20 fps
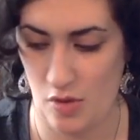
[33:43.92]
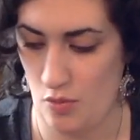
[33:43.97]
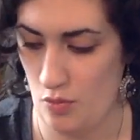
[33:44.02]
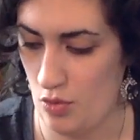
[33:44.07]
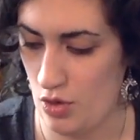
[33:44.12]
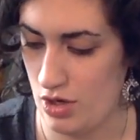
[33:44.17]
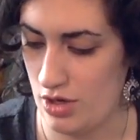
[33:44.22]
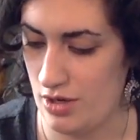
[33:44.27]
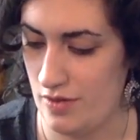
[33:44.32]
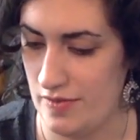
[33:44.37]

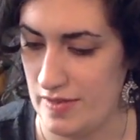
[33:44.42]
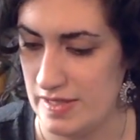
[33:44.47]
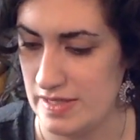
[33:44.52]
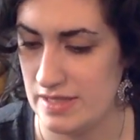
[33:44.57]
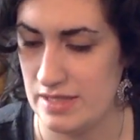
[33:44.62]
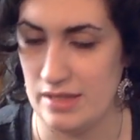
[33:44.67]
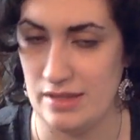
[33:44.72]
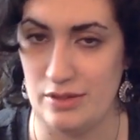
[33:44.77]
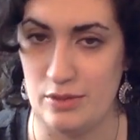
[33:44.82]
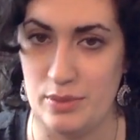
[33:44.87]
work on
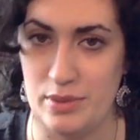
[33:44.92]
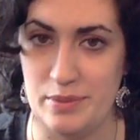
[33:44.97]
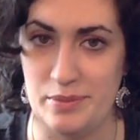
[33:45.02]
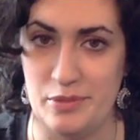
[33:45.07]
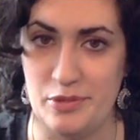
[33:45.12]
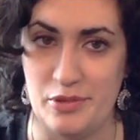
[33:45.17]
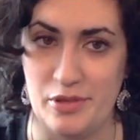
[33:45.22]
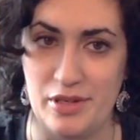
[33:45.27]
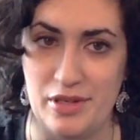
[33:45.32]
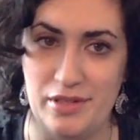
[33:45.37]
this a little bit
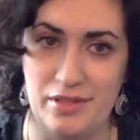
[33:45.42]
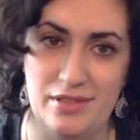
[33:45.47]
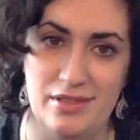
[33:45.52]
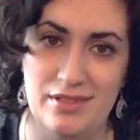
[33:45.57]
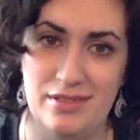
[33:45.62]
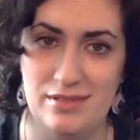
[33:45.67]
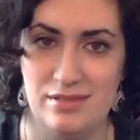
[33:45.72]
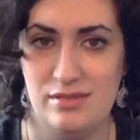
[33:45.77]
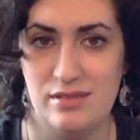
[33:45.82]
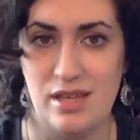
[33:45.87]
more
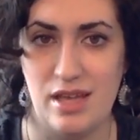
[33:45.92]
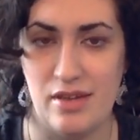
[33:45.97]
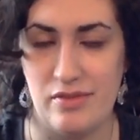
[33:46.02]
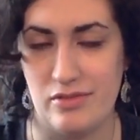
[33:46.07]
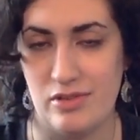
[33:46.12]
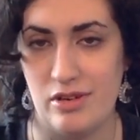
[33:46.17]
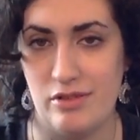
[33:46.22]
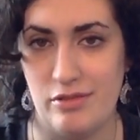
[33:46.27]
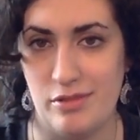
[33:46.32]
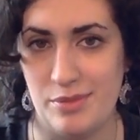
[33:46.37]

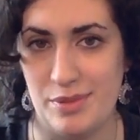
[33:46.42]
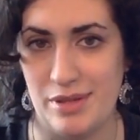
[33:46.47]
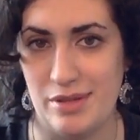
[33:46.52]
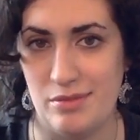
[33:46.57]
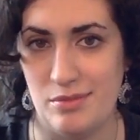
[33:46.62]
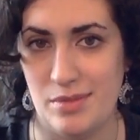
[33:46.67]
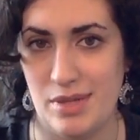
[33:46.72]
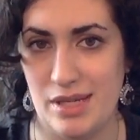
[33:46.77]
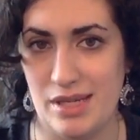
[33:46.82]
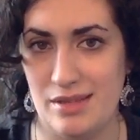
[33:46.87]
after I rip out
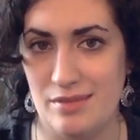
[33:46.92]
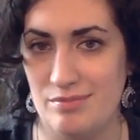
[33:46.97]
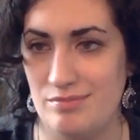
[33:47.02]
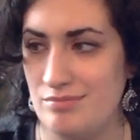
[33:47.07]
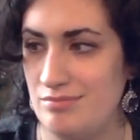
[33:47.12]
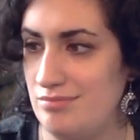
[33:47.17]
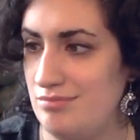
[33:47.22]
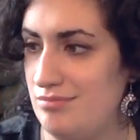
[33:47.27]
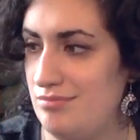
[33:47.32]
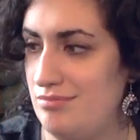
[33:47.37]
my
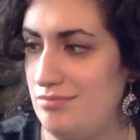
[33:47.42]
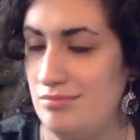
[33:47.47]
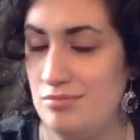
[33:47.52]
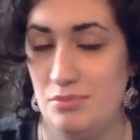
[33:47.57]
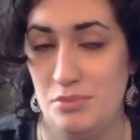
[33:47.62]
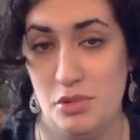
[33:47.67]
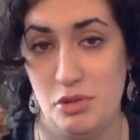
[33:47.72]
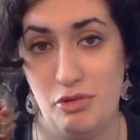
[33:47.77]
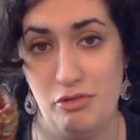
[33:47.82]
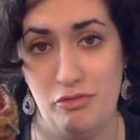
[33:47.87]

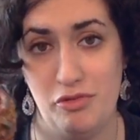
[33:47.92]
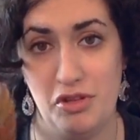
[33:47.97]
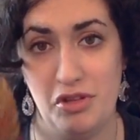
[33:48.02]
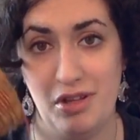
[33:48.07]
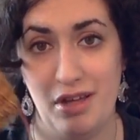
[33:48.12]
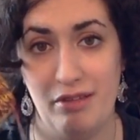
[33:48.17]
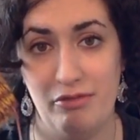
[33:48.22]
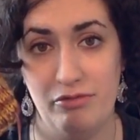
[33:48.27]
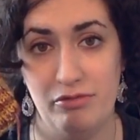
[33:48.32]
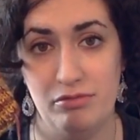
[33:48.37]
beautiful
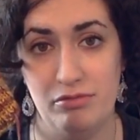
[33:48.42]
cuff.